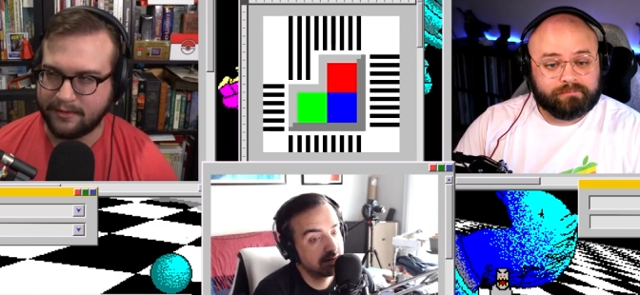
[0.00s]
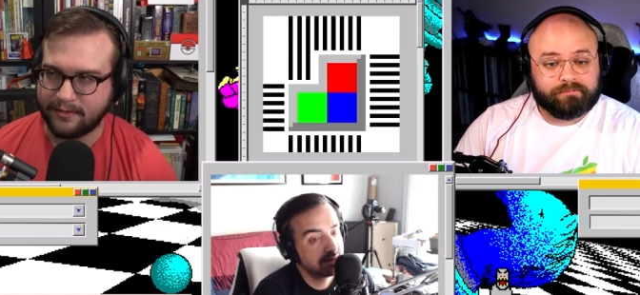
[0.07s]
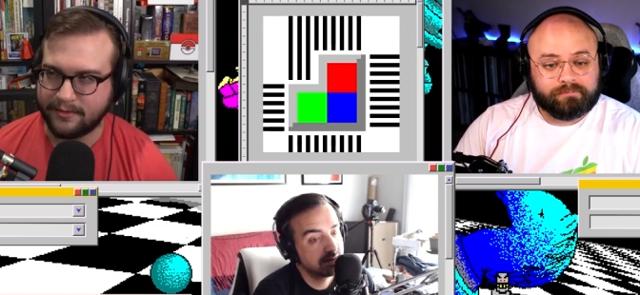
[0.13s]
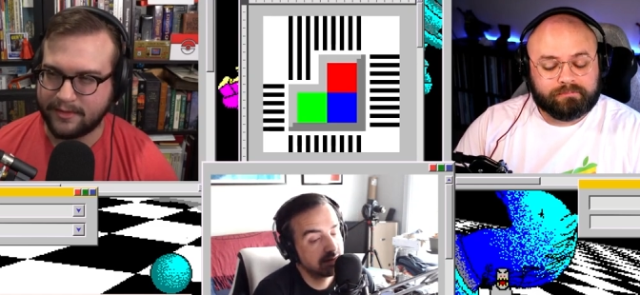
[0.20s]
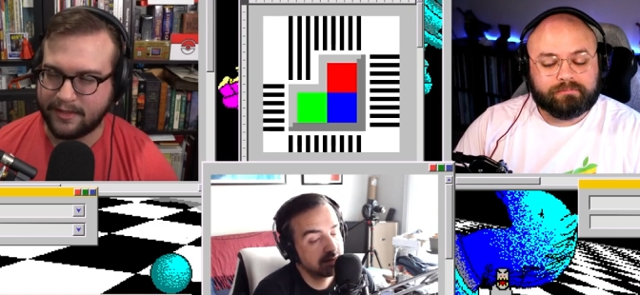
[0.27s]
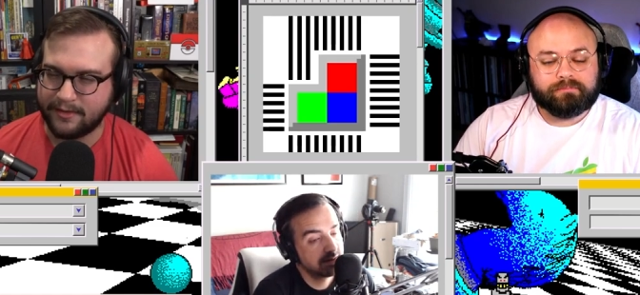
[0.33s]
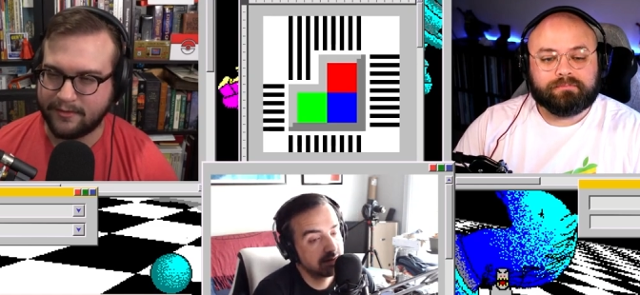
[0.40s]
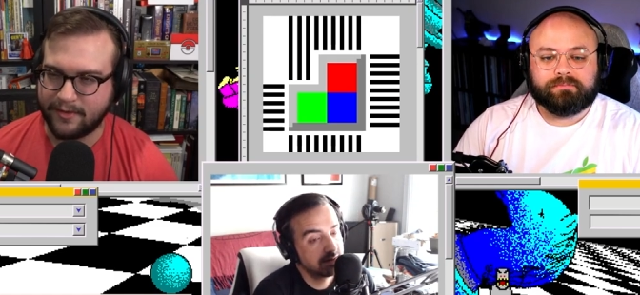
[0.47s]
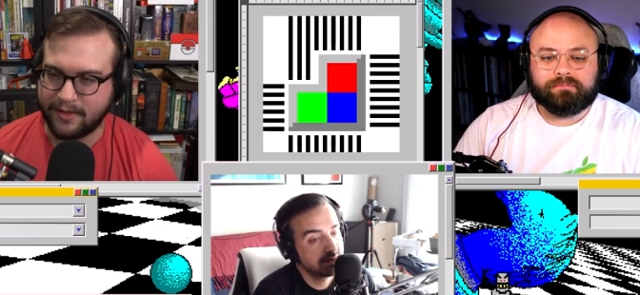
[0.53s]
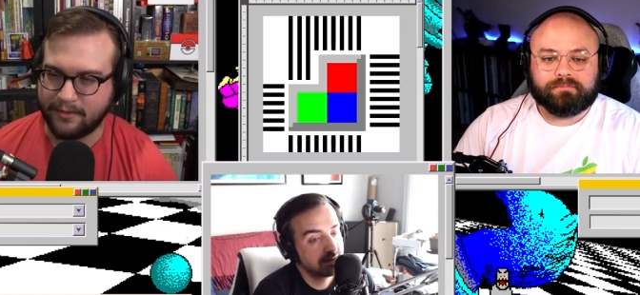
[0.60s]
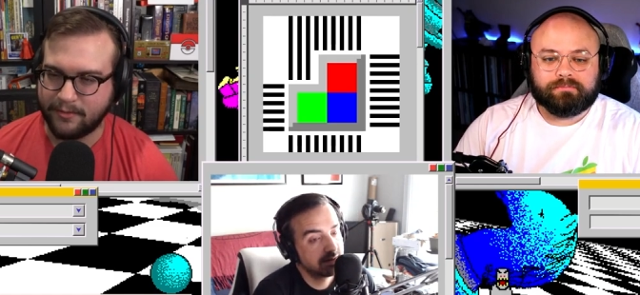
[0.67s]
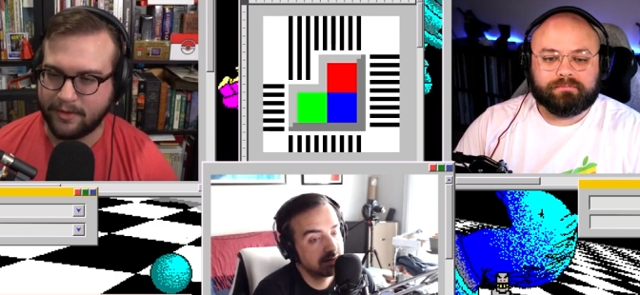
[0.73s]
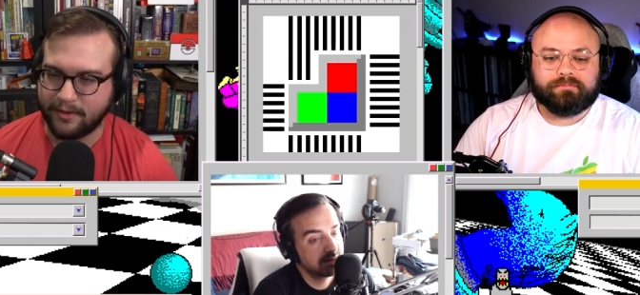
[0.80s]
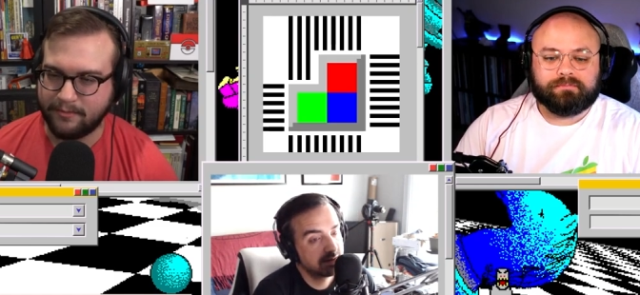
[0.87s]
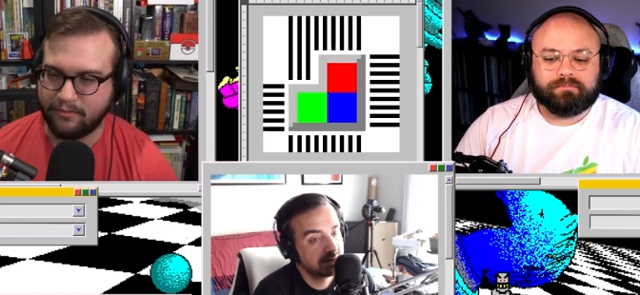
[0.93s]
Speaker 1: is that the right
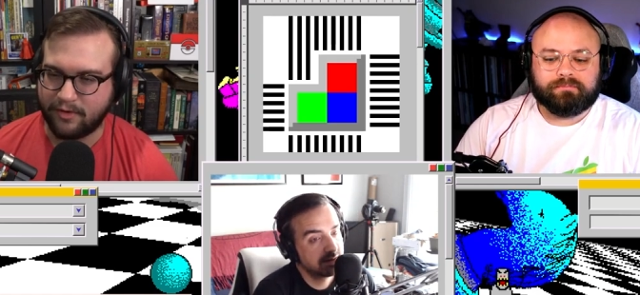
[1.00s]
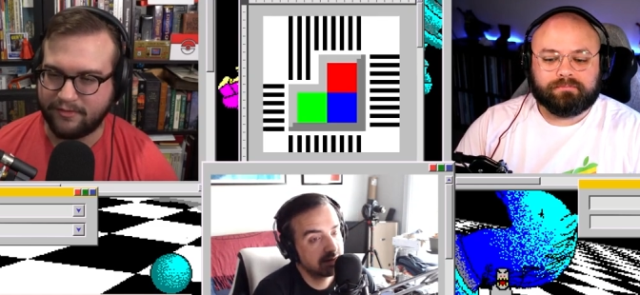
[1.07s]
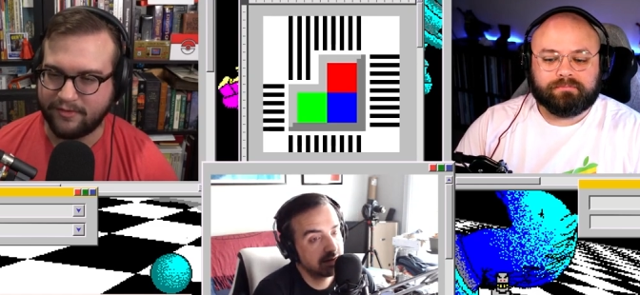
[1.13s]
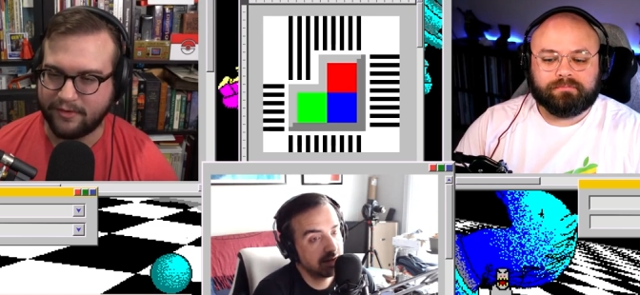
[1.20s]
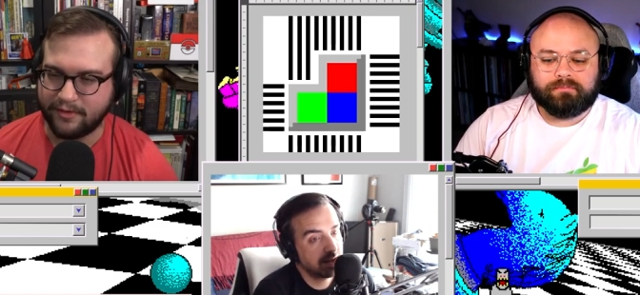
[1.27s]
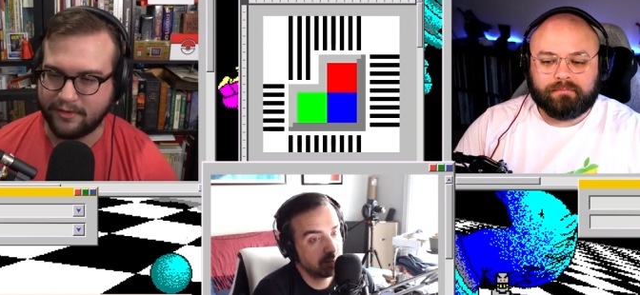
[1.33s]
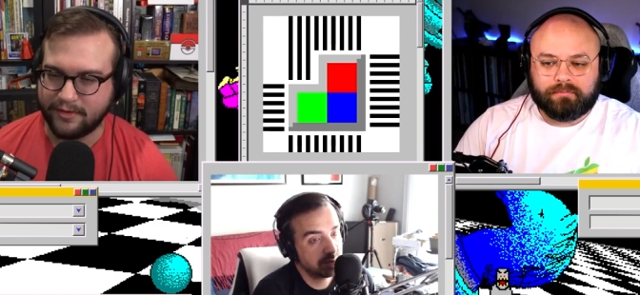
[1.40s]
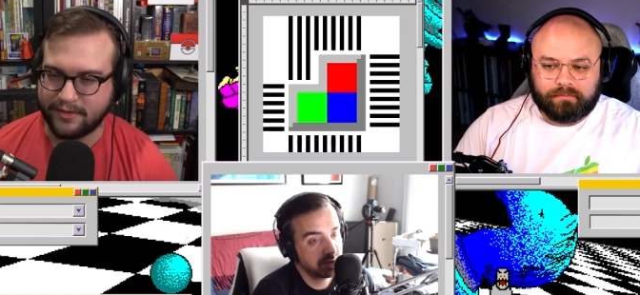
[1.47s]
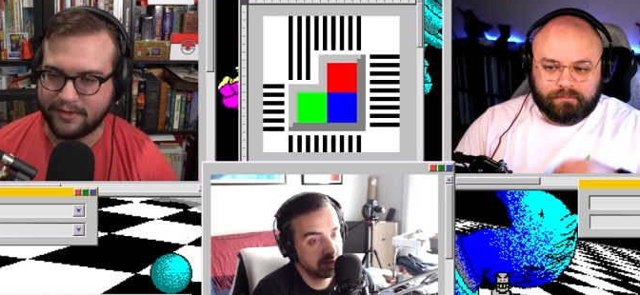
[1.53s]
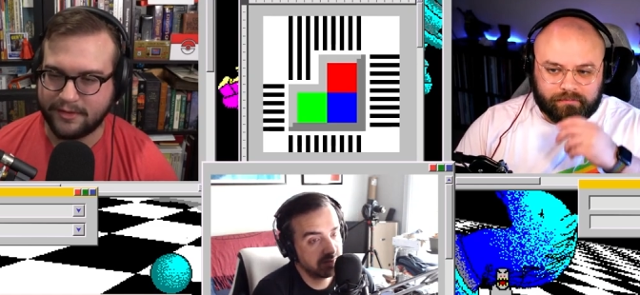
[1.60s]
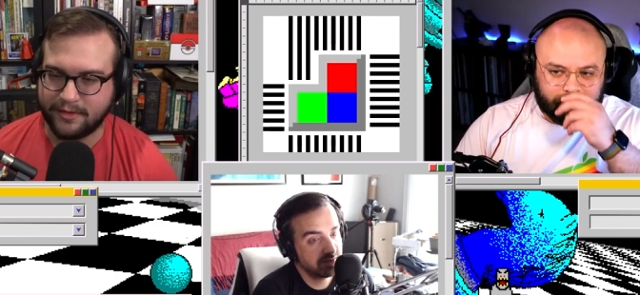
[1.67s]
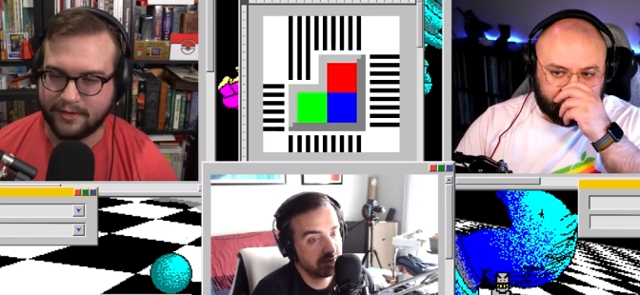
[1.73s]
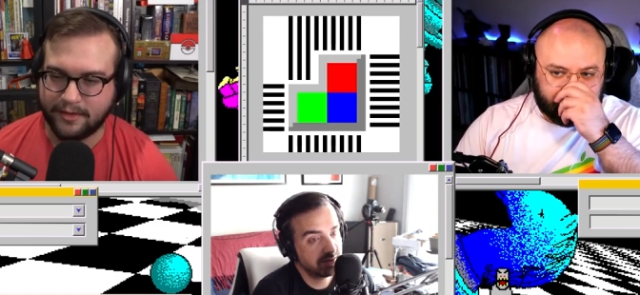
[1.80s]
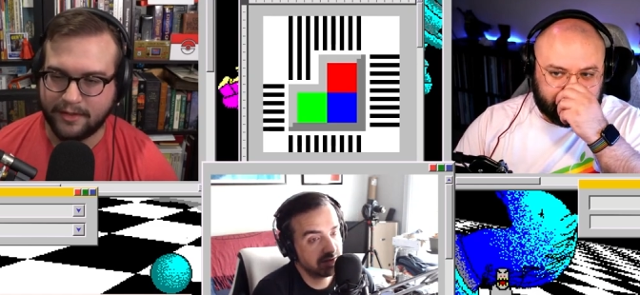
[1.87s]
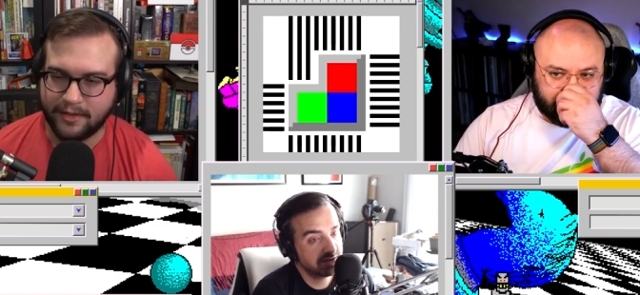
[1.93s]
word? Prefers. I believe
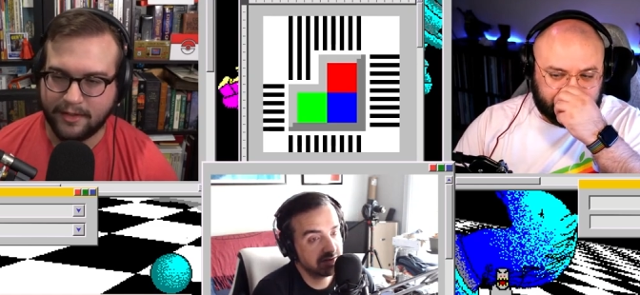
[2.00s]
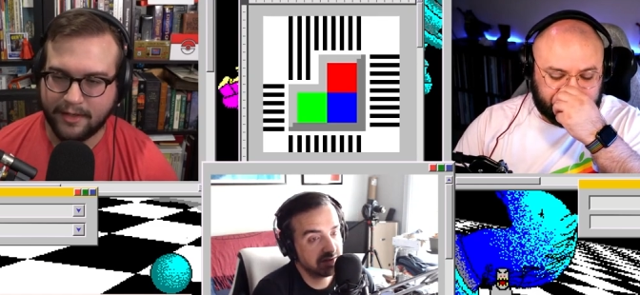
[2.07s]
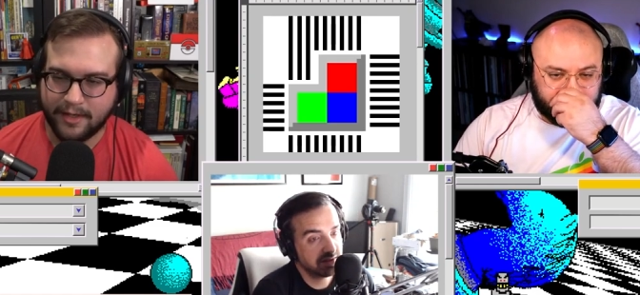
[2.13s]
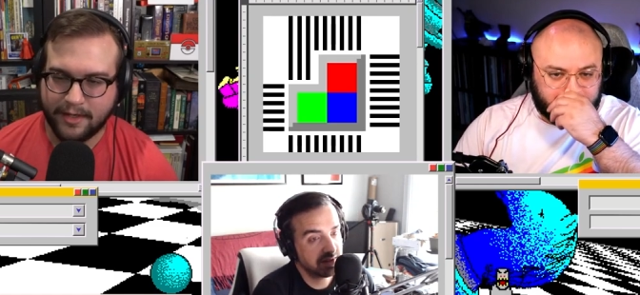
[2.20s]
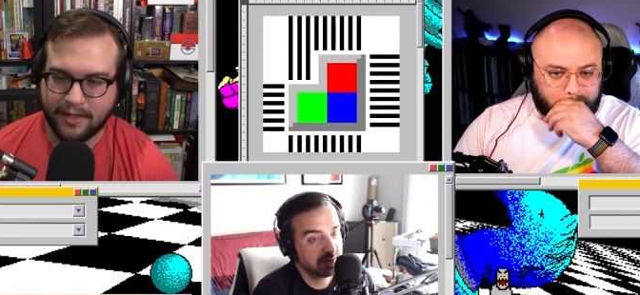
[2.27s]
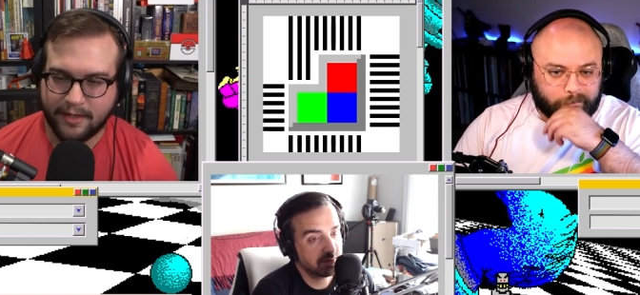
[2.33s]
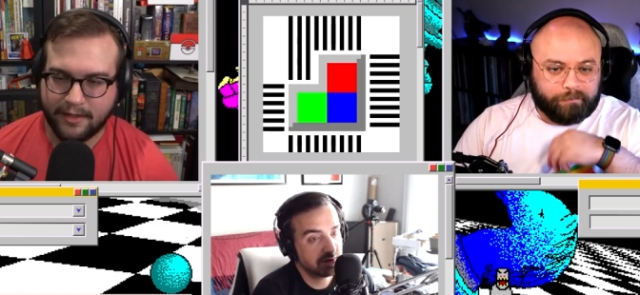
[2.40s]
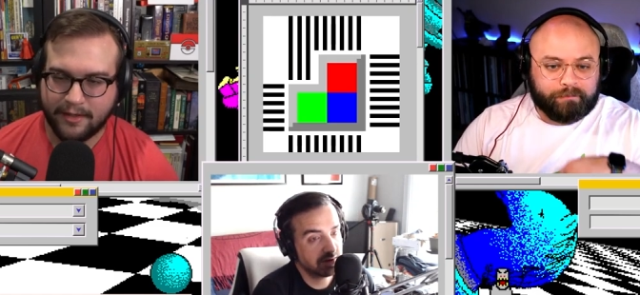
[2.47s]
Speaker 2: you're using that